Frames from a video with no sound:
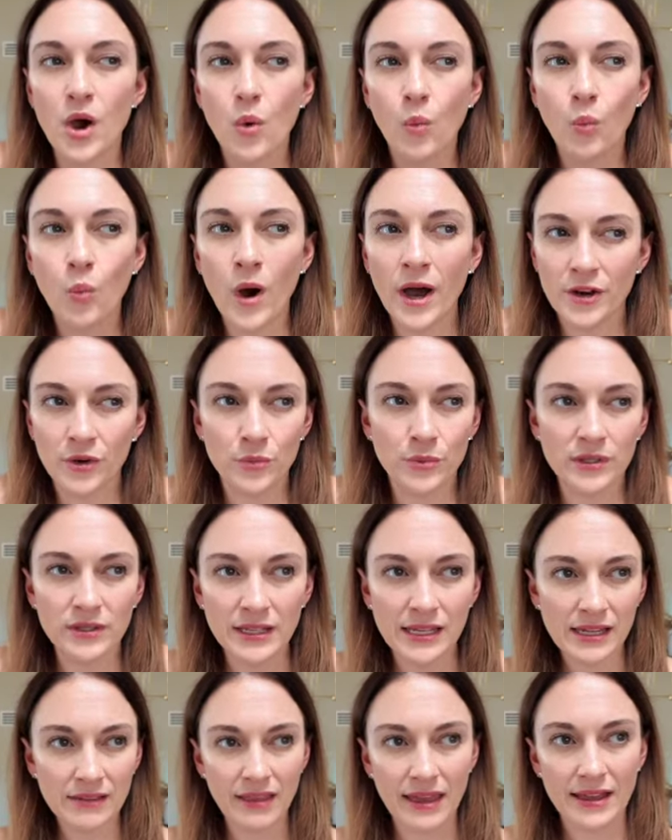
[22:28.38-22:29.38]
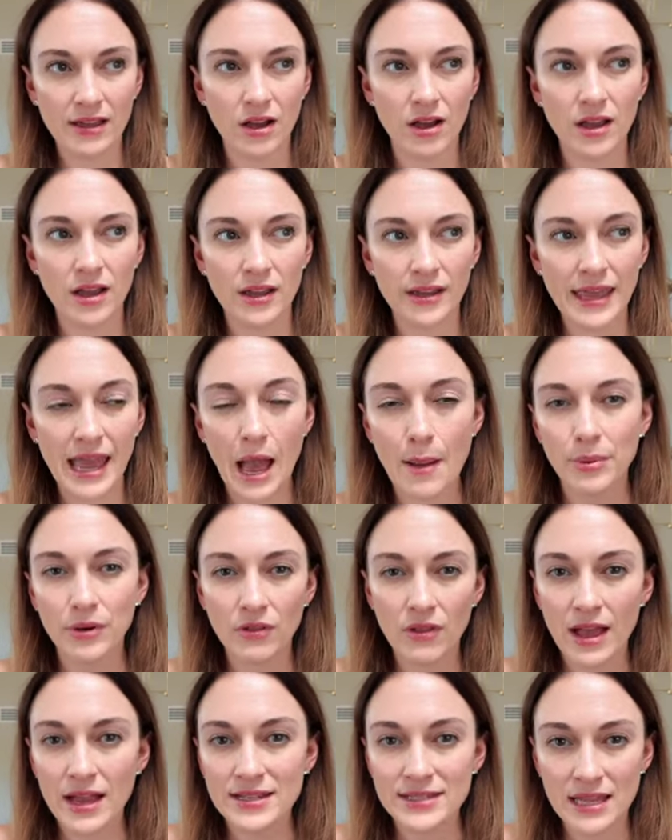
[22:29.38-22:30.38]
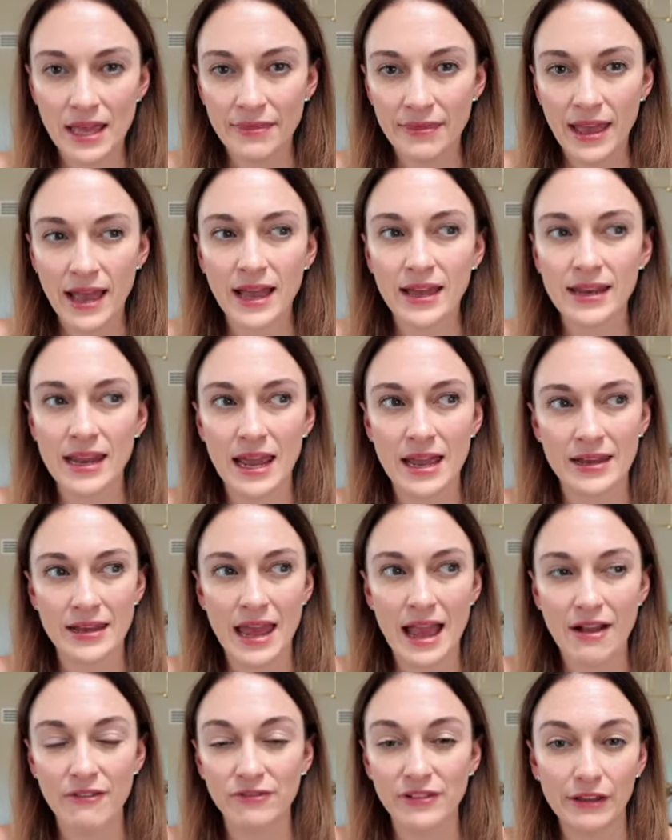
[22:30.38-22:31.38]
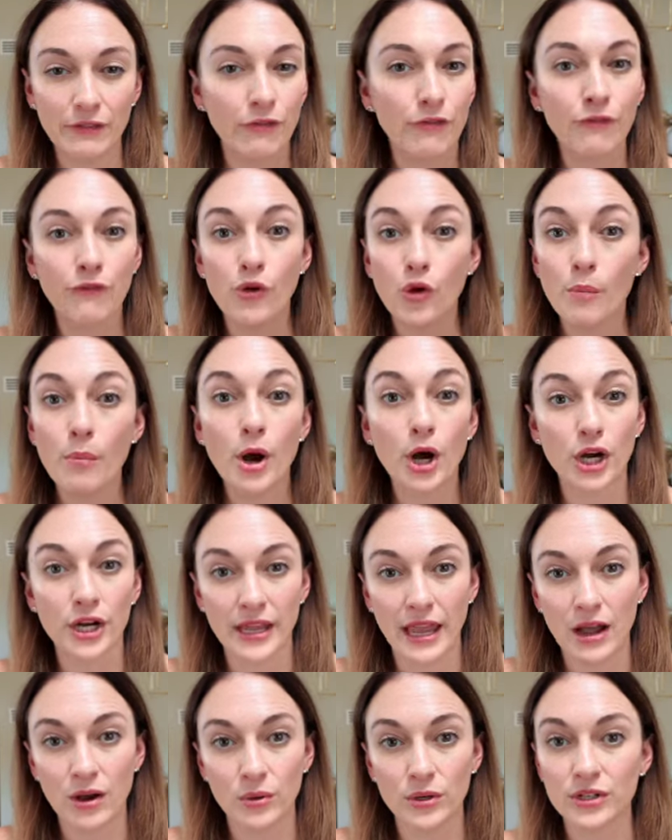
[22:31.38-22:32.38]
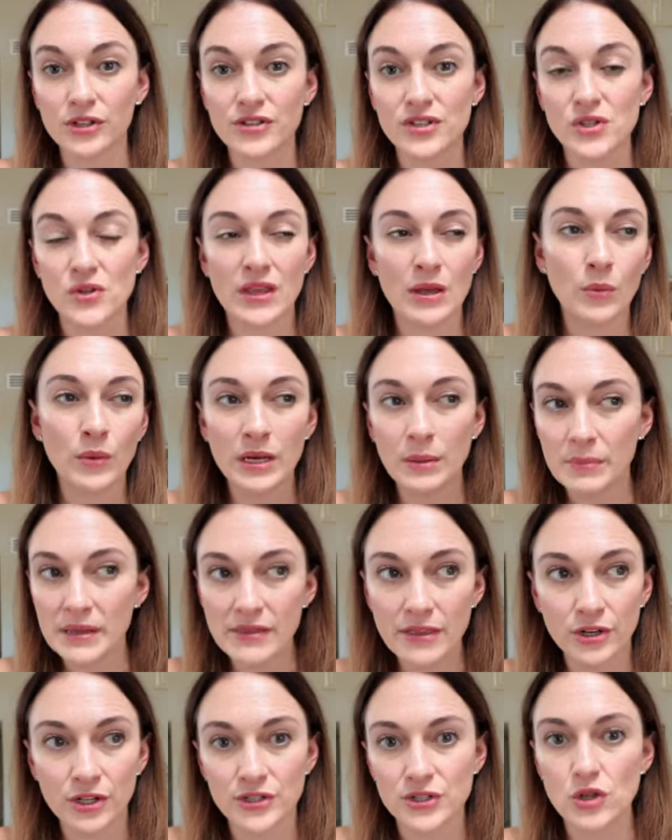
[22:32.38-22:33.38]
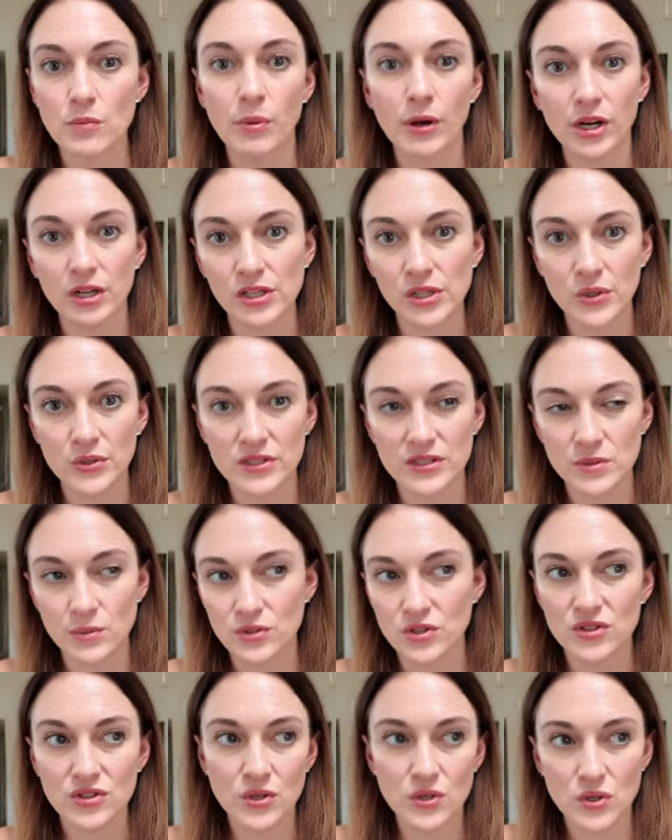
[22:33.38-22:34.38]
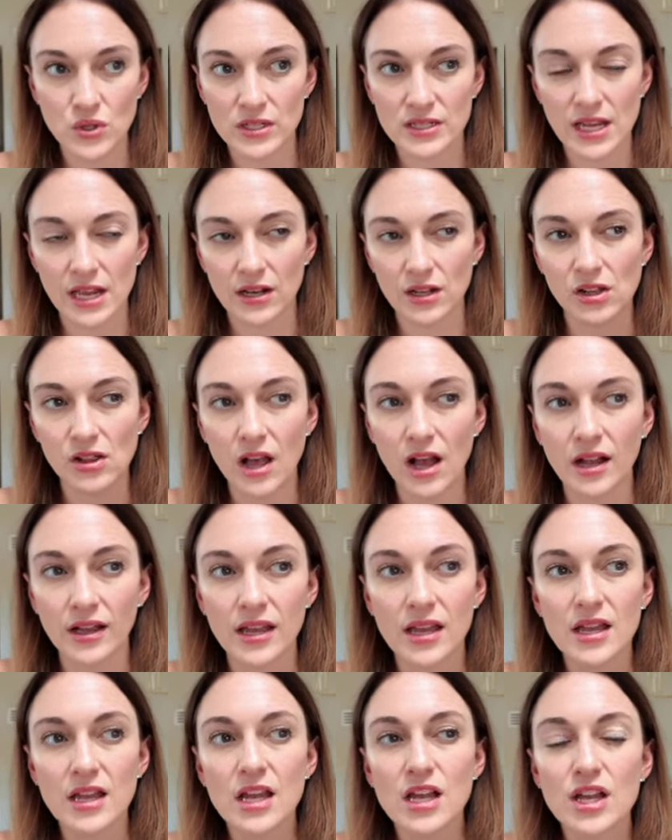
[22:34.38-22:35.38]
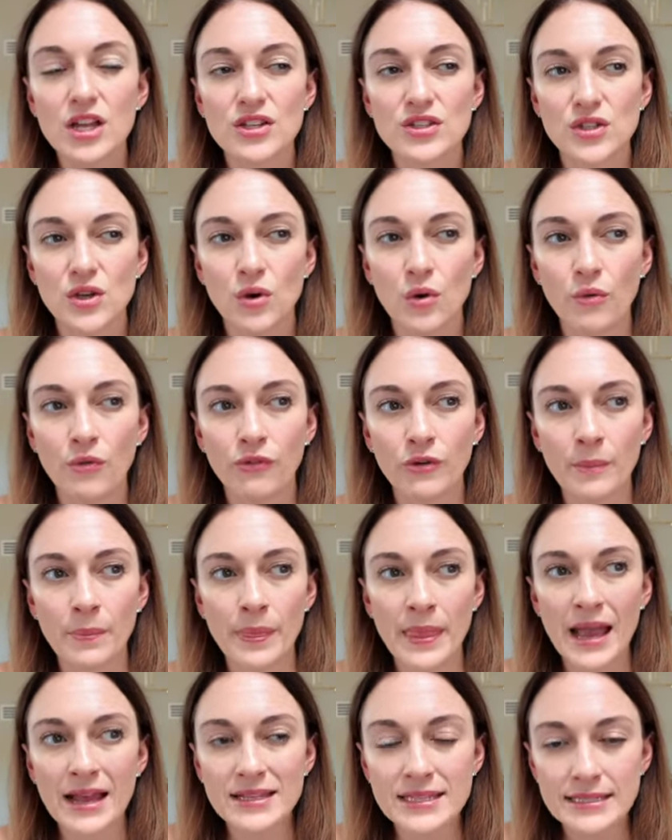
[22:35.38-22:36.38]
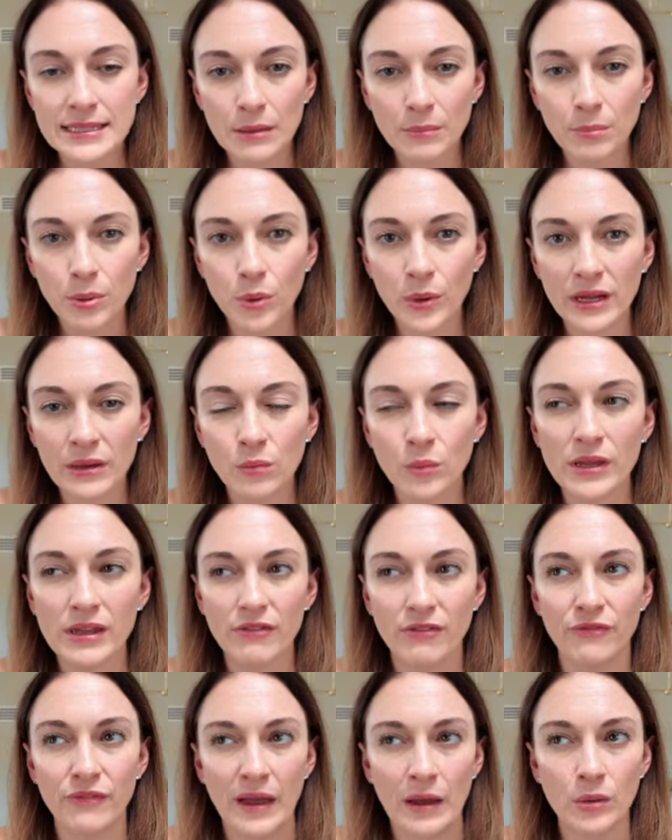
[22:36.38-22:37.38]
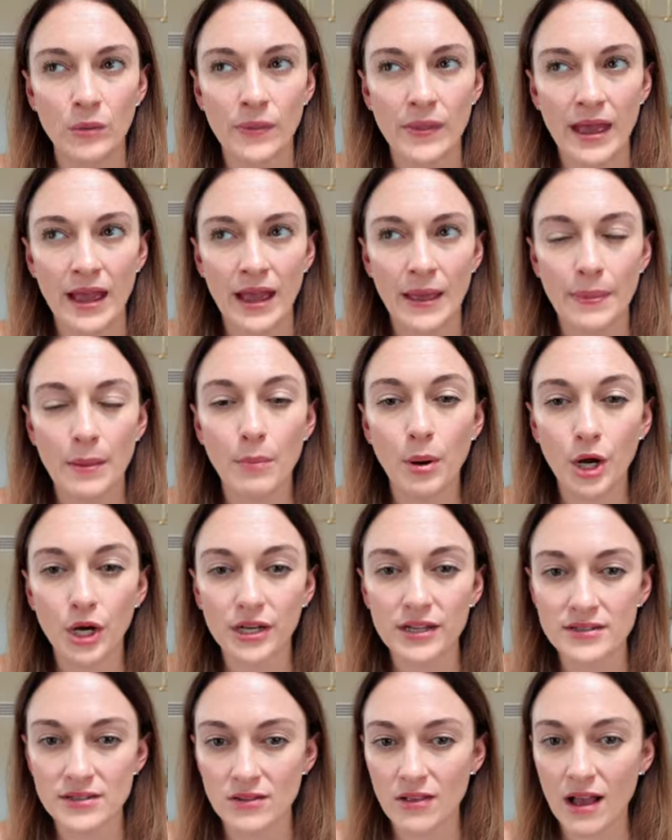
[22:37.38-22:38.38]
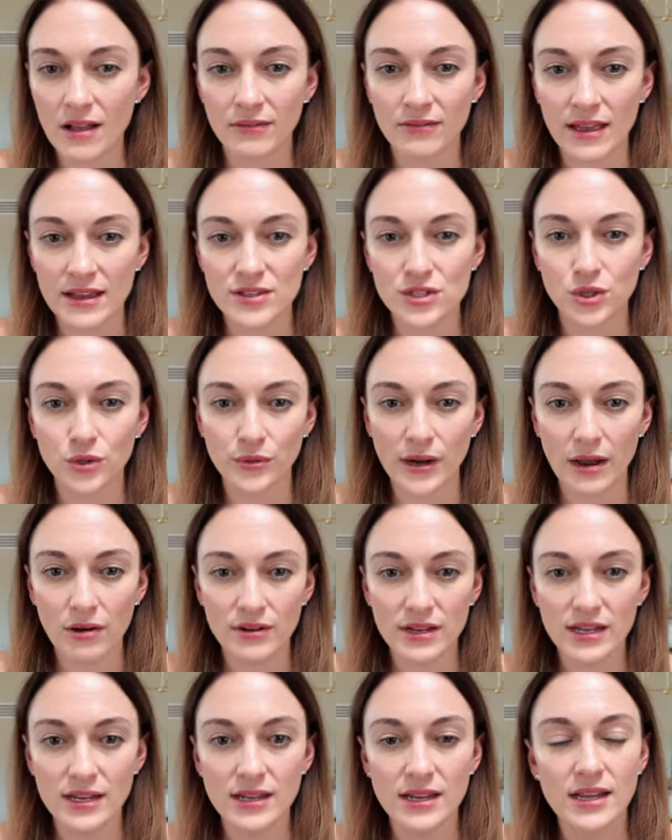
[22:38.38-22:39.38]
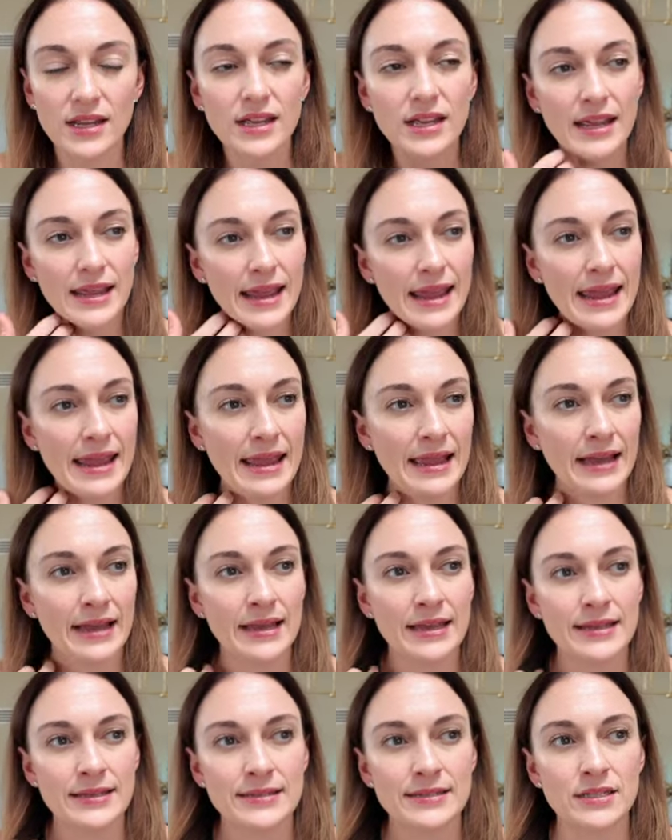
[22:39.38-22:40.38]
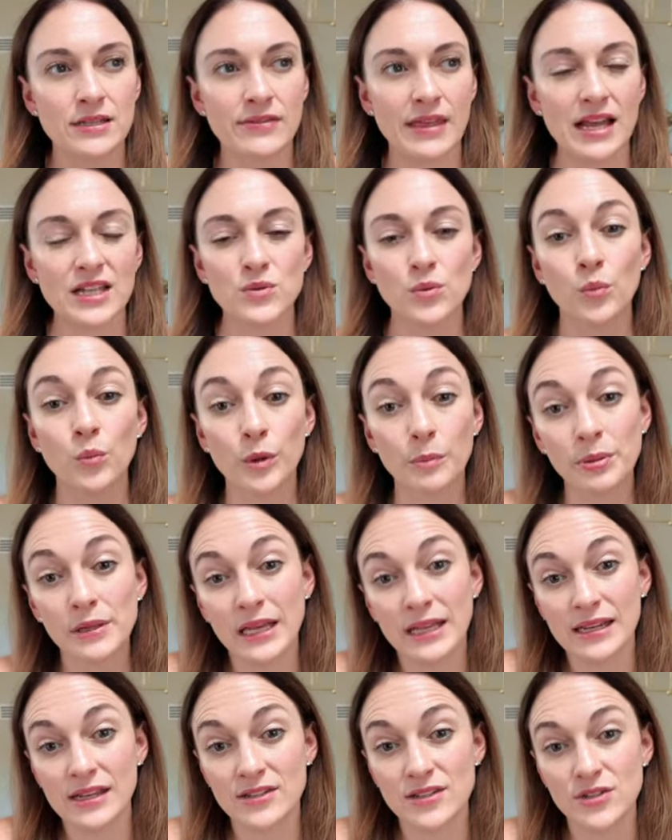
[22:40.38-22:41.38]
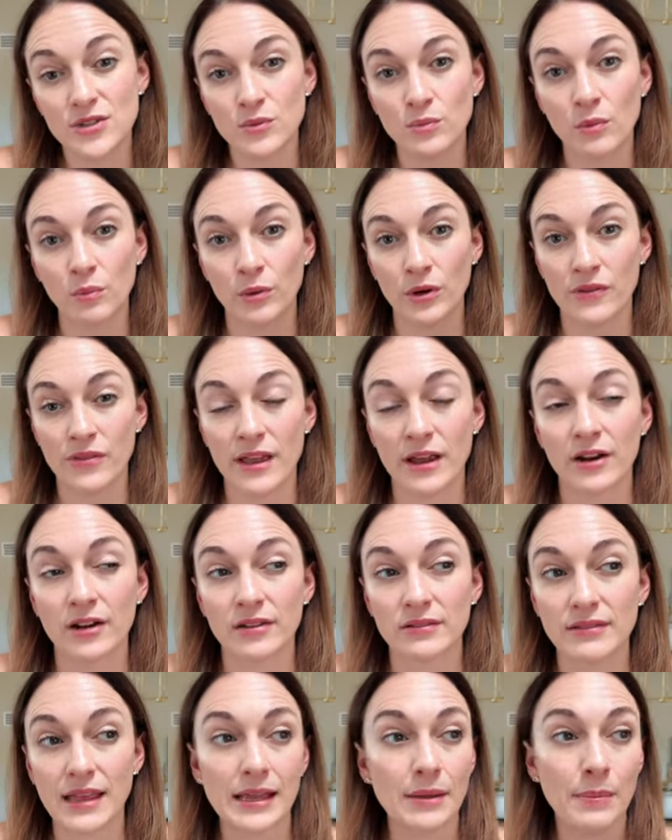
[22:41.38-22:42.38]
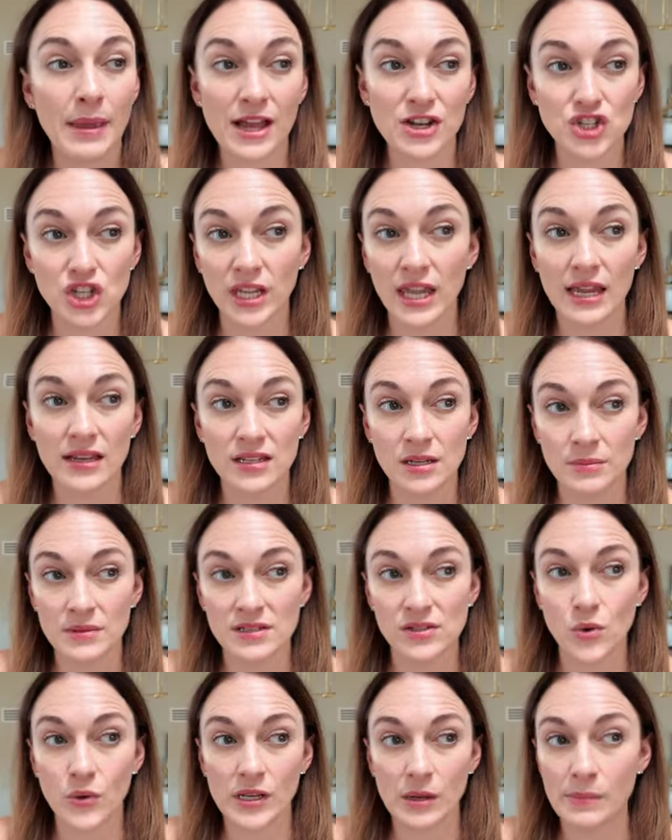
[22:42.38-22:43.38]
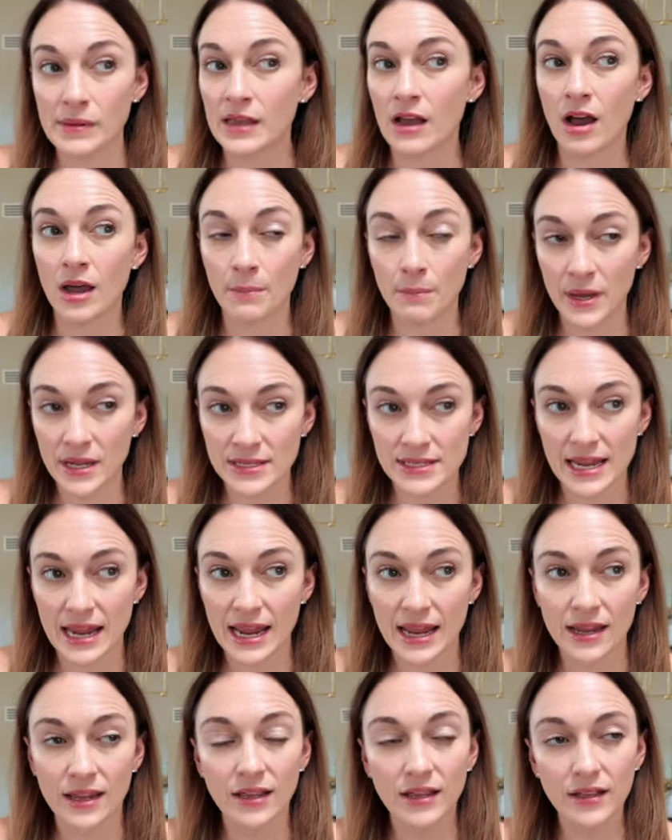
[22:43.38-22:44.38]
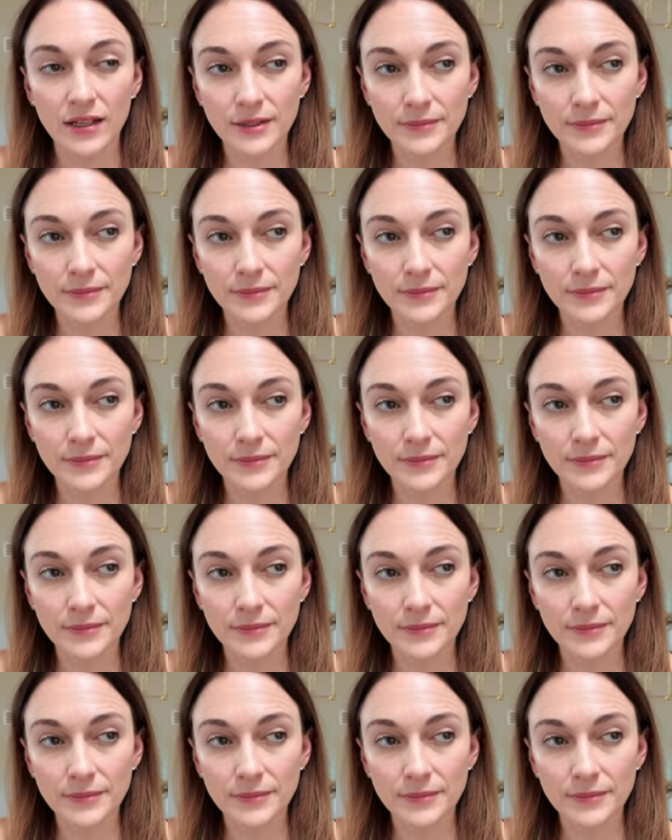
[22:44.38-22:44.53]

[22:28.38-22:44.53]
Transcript: want to really like capitalize on that and have like full park hours. So they want to be there until park closes, which is usually 10 o'clock. So from that standpoint, we have found that the park is a lot less crowded, and that's what we're planning to do when we're there. Like, Magic Kingdom is going to be on Monday,